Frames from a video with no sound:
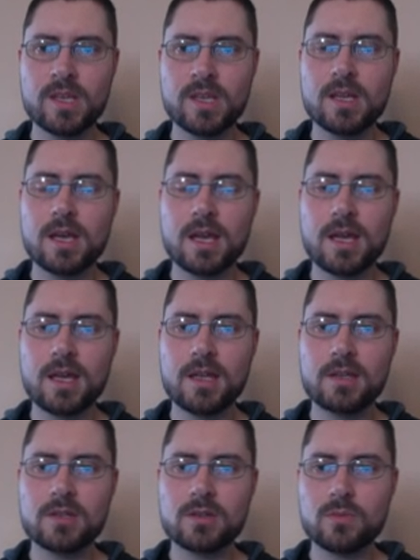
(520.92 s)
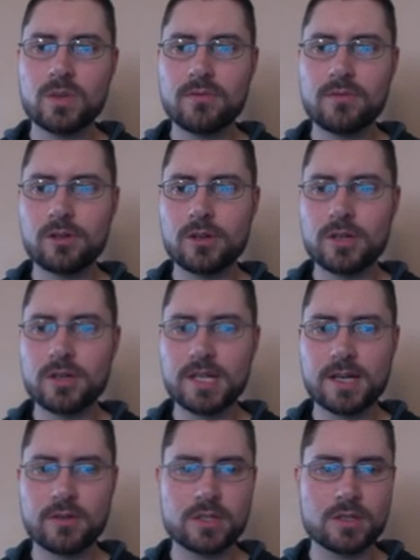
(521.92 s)
And we've learned
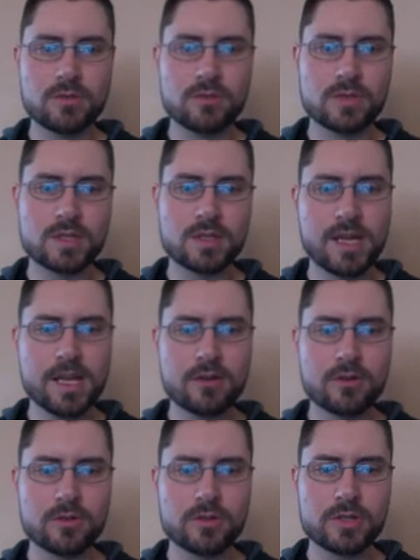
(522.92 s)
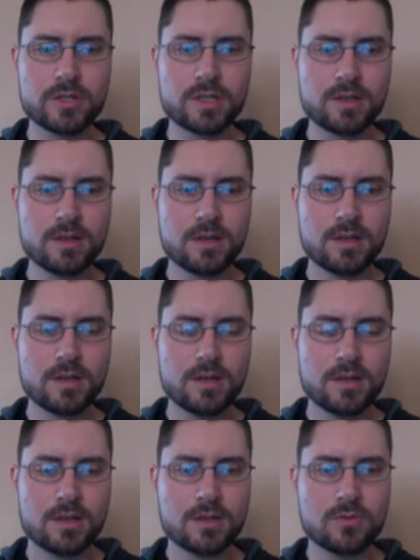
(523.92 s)
how to use the layers
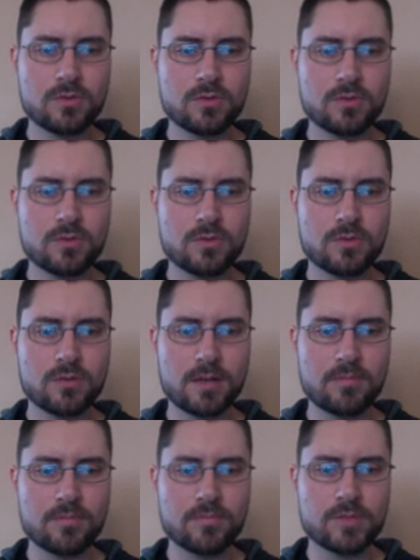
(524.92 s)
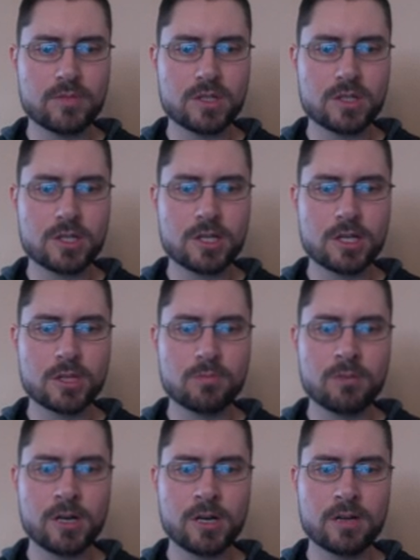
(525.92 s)
to just change
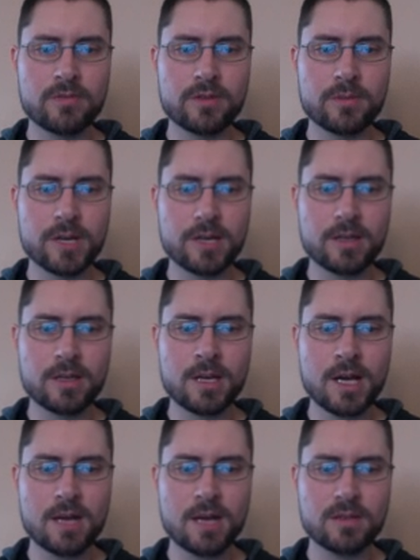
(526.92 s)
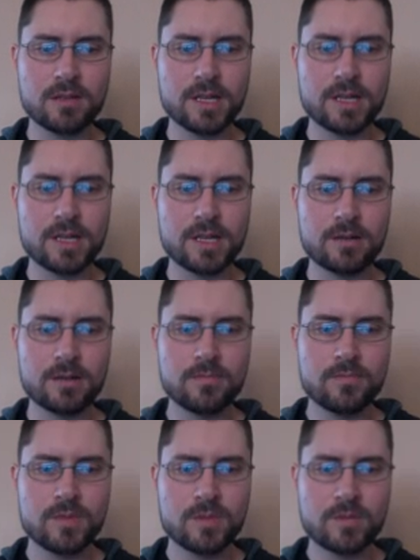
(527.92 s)
part of it by copying the layer,
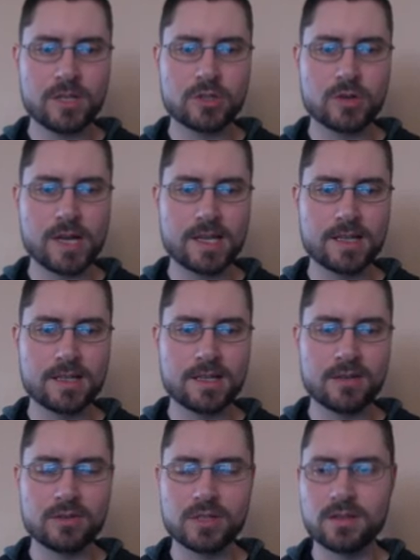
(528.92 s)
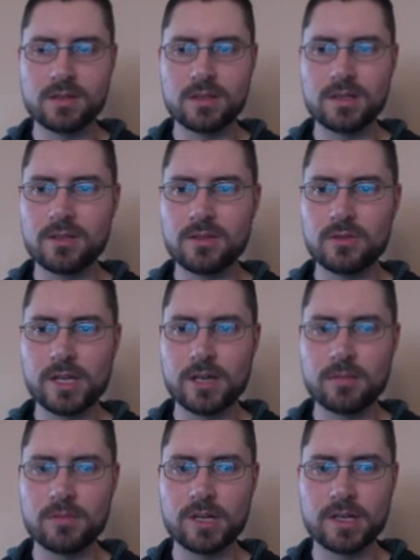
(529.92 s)
by dragging it down to the new layer
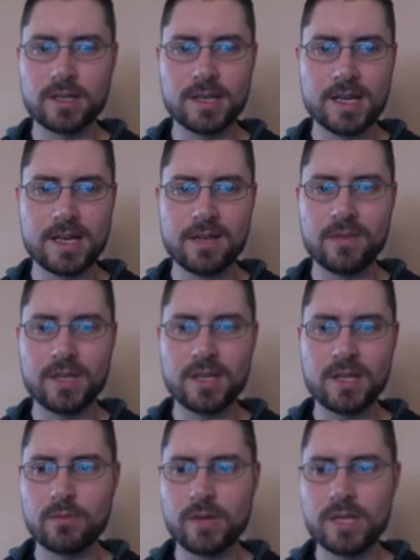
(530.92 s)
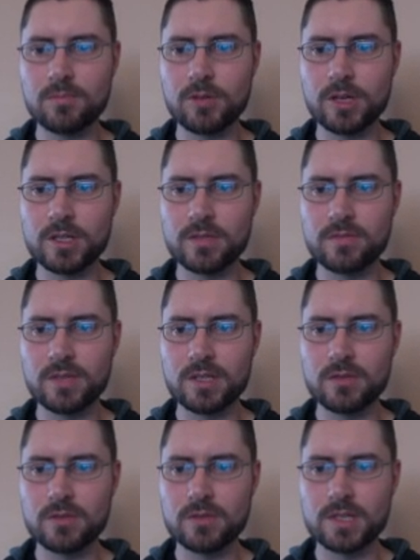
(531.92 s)
button, and then erasing parts of it
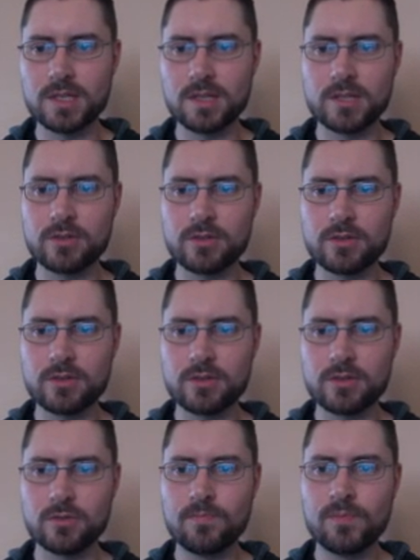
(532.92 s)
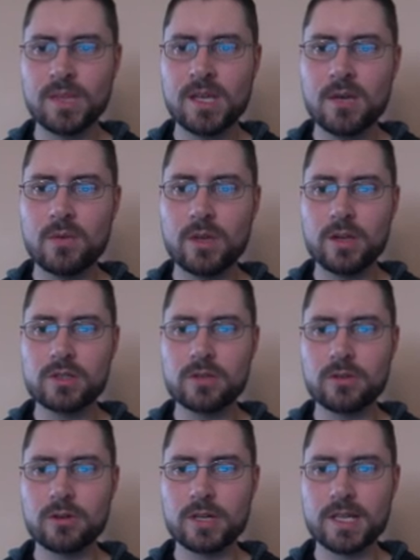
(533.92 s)
using the eraser tool. We also
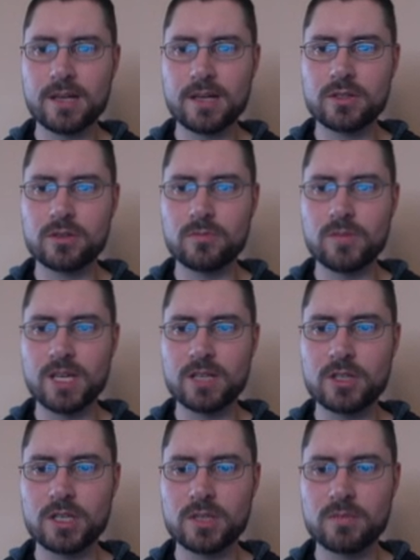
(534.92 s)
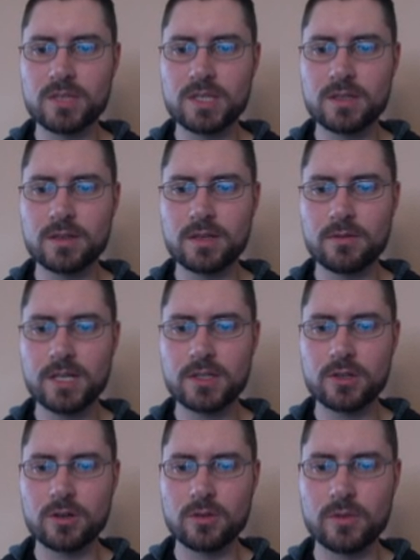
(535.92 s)
learned how to make adjustments to the
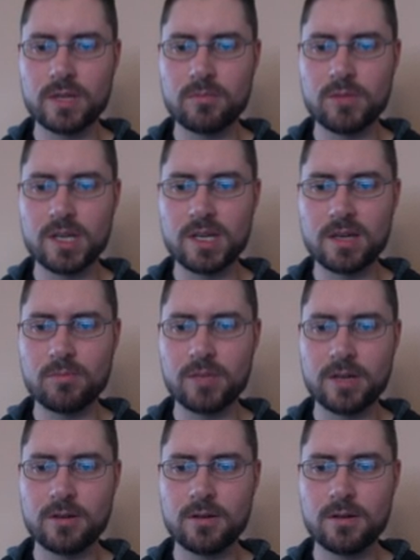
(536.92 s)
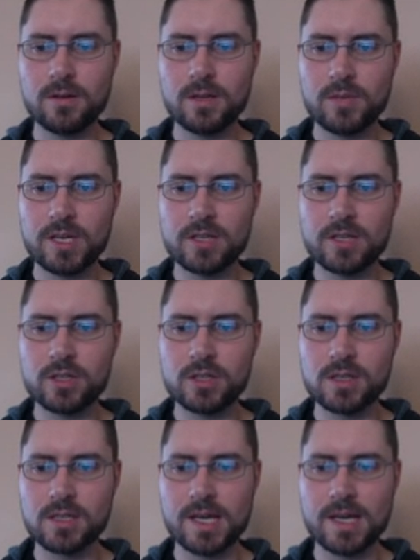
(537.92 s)
eraser. We can make it bigger by
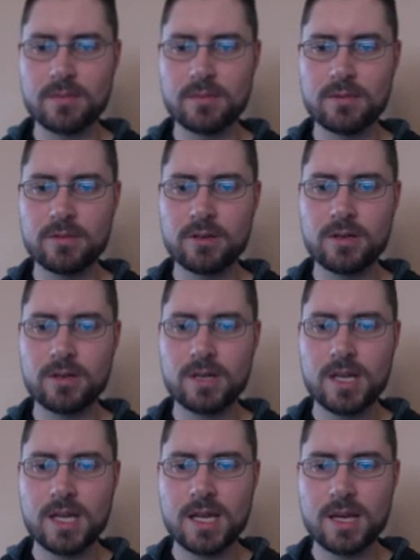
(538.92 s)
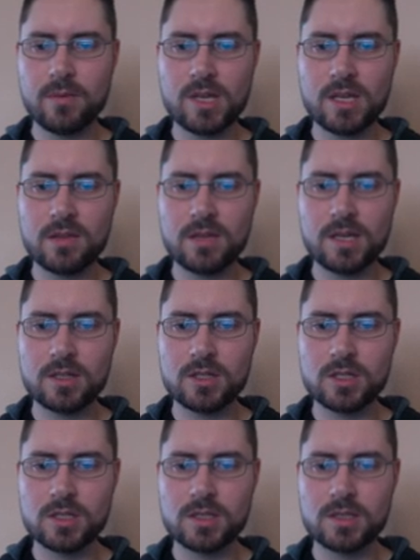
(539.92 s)
adjusting the diameter, and we can make the
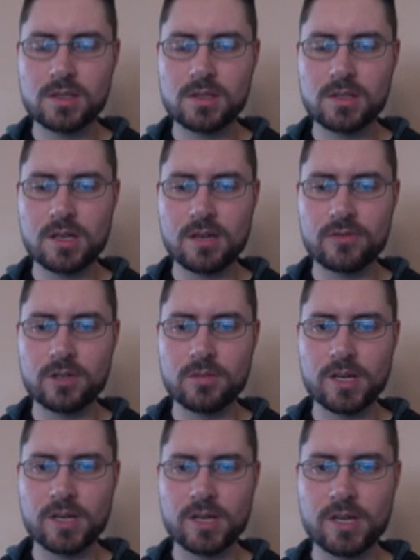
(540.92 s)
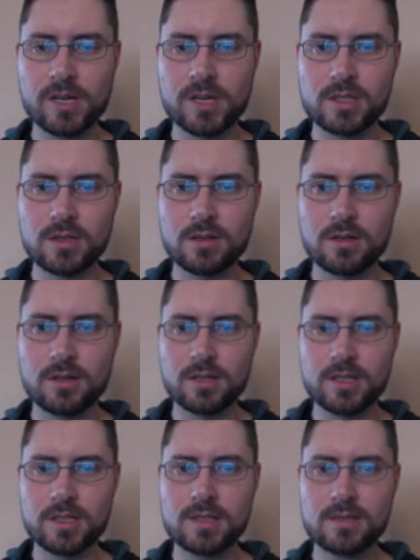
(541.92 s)
edges softer by adjusting the
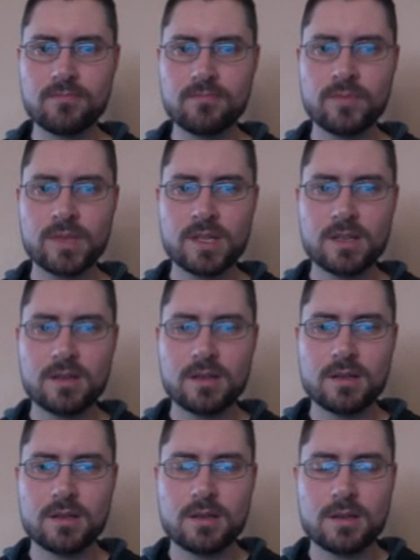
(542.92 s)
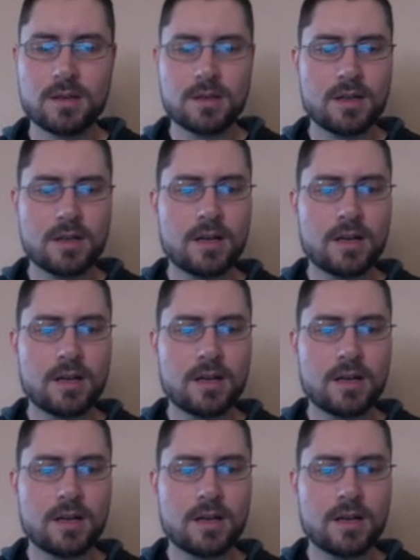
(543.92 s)
hardness. All